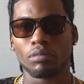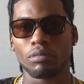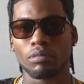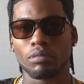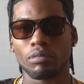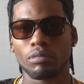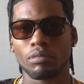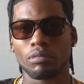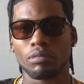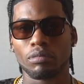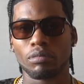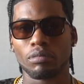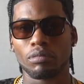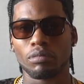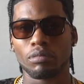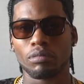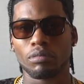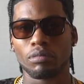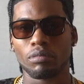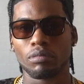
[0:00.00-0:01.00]

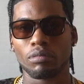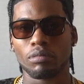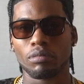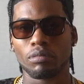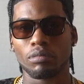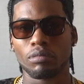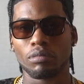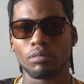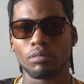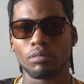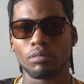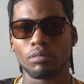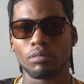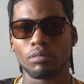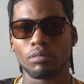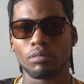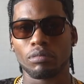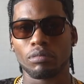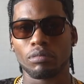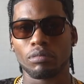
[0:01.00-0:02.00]

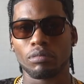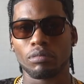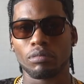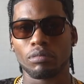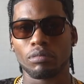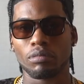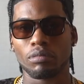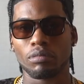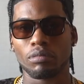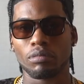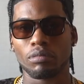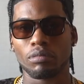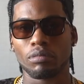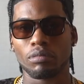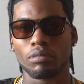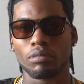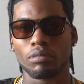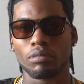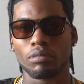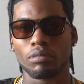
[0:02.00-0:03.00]

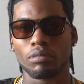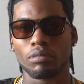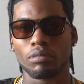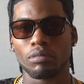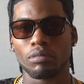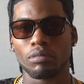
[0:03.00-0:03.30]
(silent)